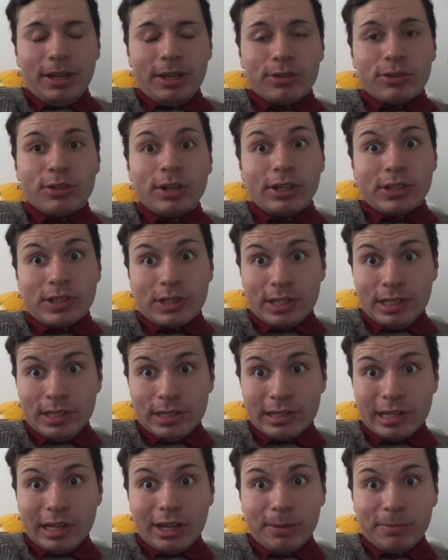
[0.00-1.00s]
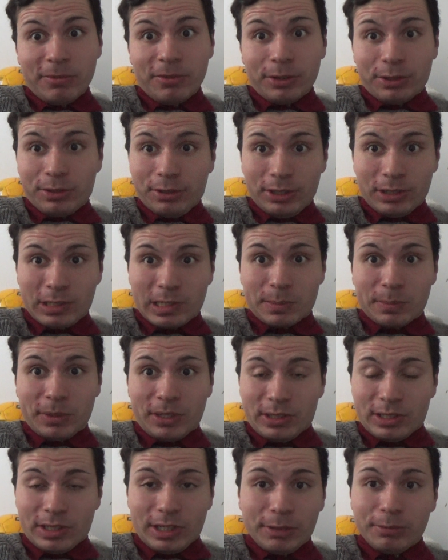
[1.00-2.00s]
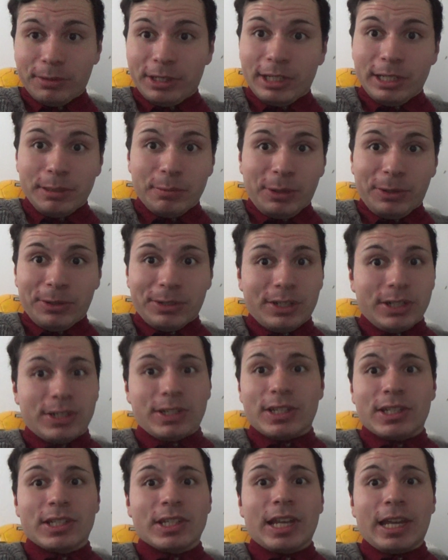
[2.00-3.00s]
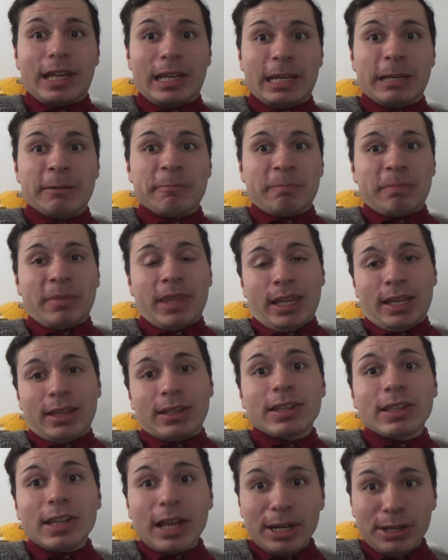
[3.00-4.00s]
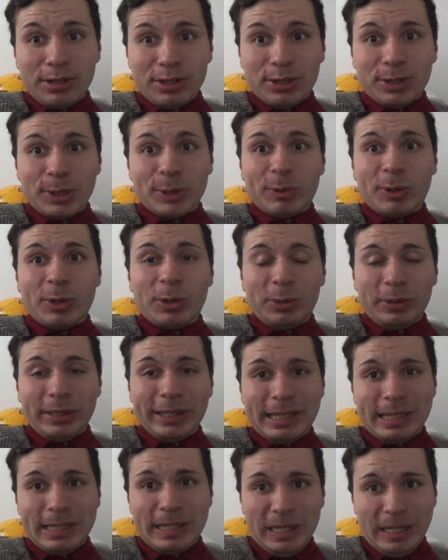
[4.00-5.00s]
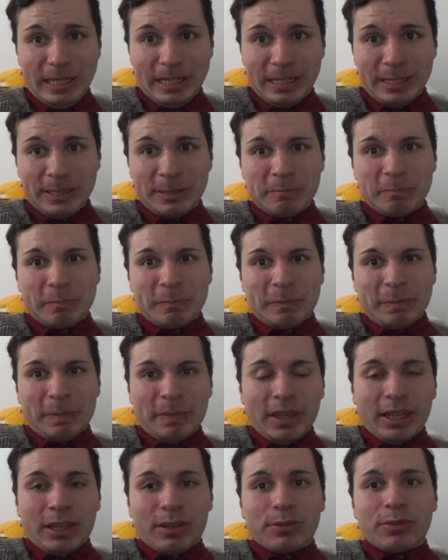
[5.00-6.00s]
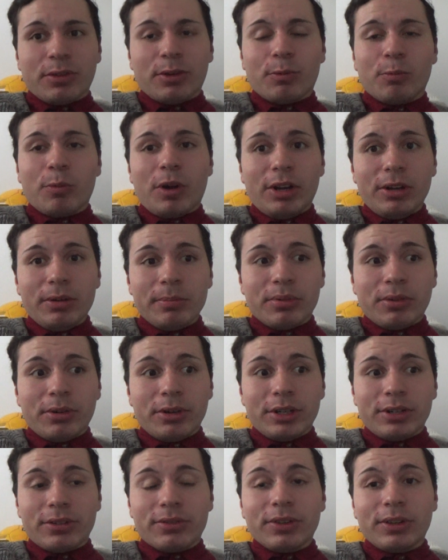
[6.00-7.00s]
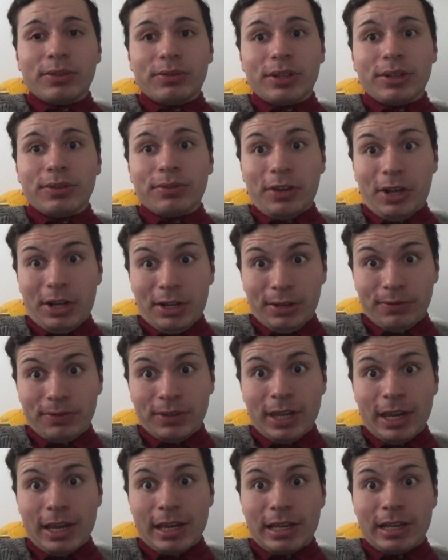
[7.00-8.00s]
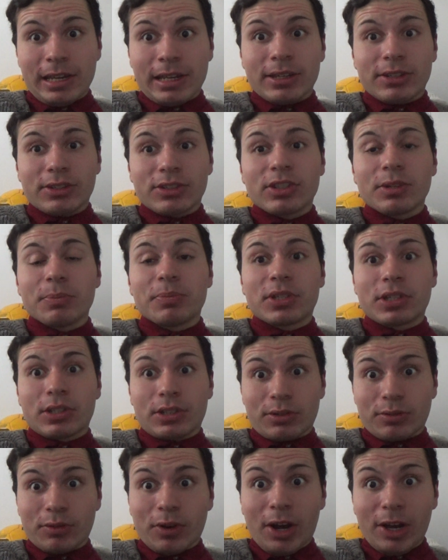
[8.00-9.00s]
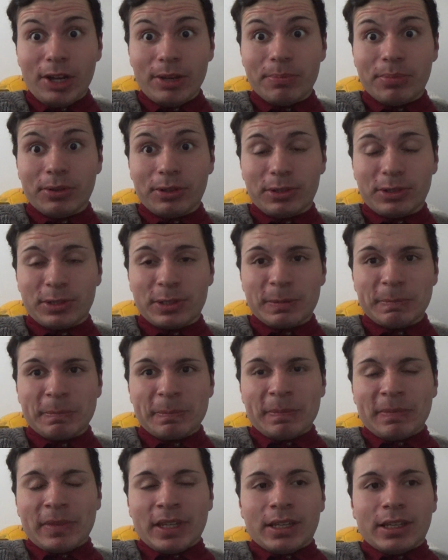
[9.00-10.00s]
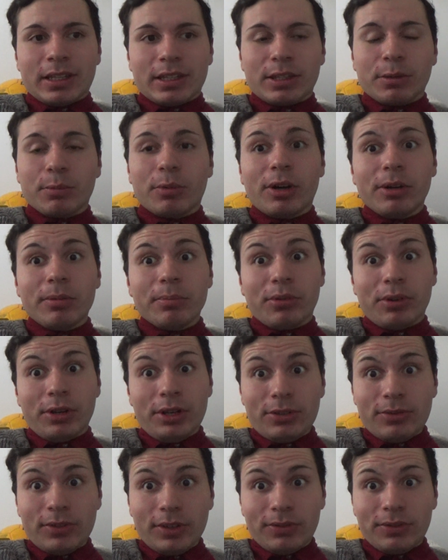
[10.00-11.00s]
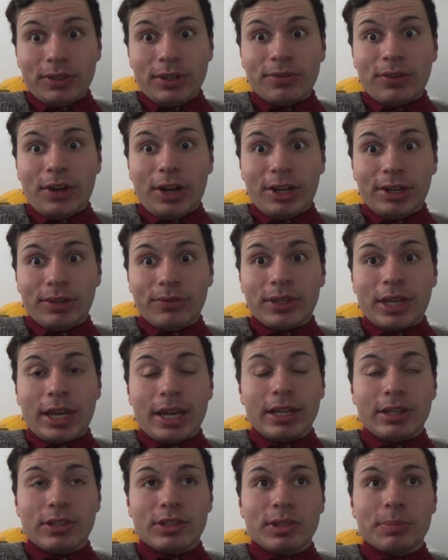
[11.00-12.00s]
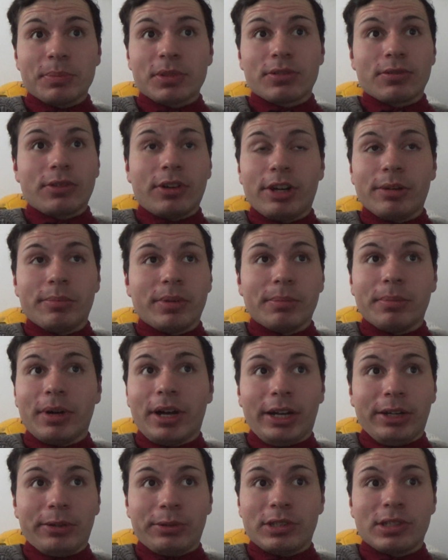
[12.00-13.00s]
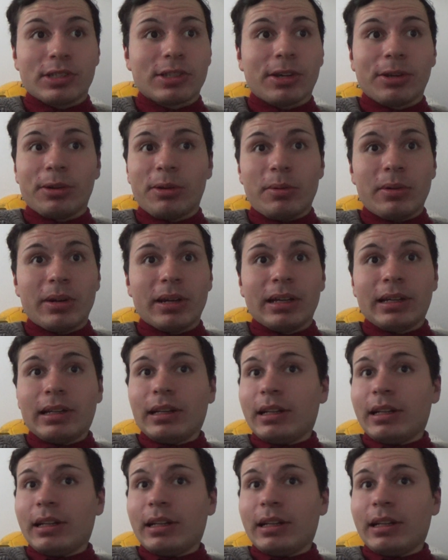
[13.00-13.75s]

just in time for Christmas, I really wanted to say thank you all indeed for 1.55k subscribers. The 1.55k subscriber milestone.